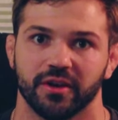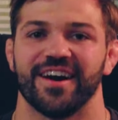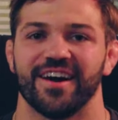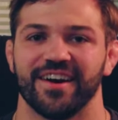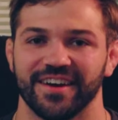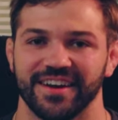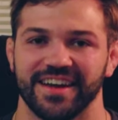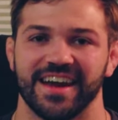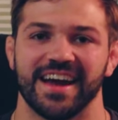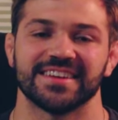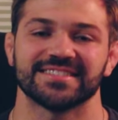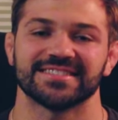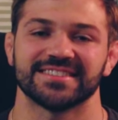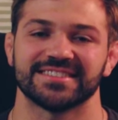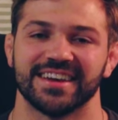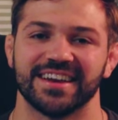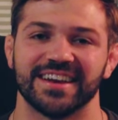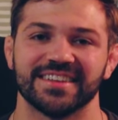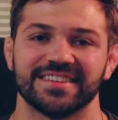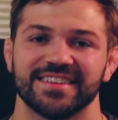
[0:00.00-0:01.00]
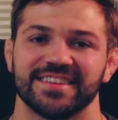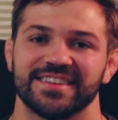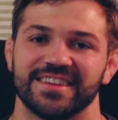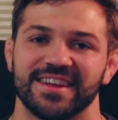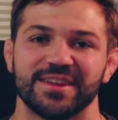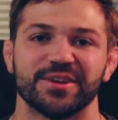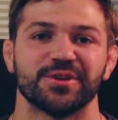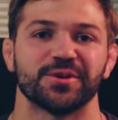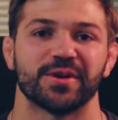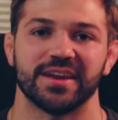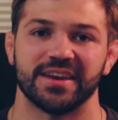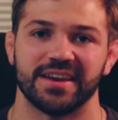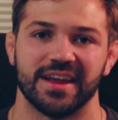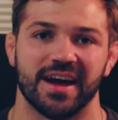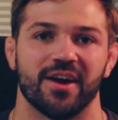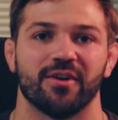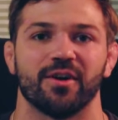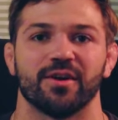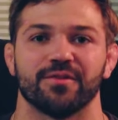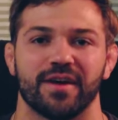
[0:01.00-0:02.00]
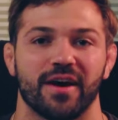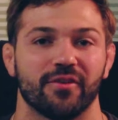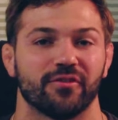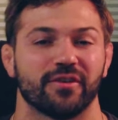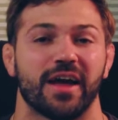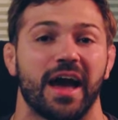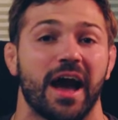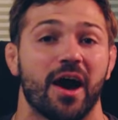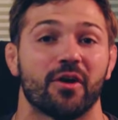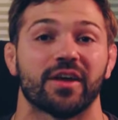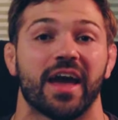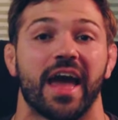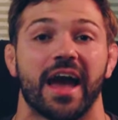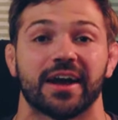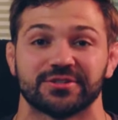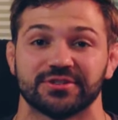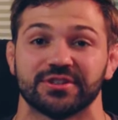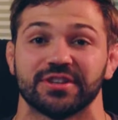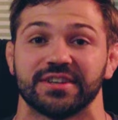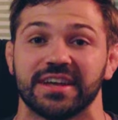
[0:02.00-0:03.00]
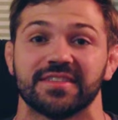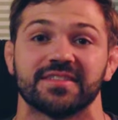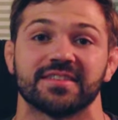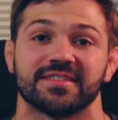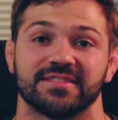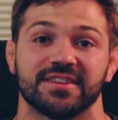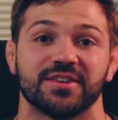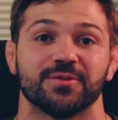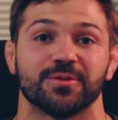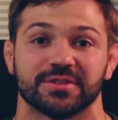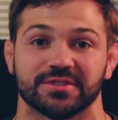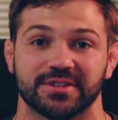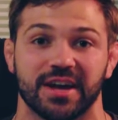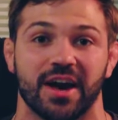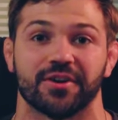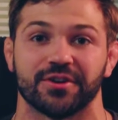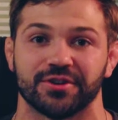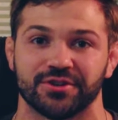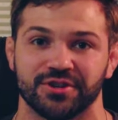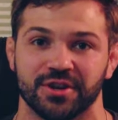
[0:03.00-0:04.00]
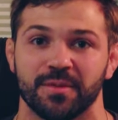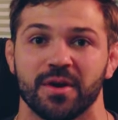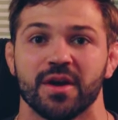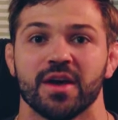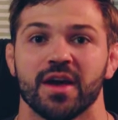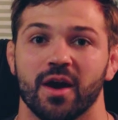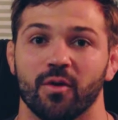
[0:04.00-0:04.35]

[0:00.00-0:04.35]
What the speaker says: All right, guys, let's get into the nitty-gritty now of how to actually get this D1 scholarship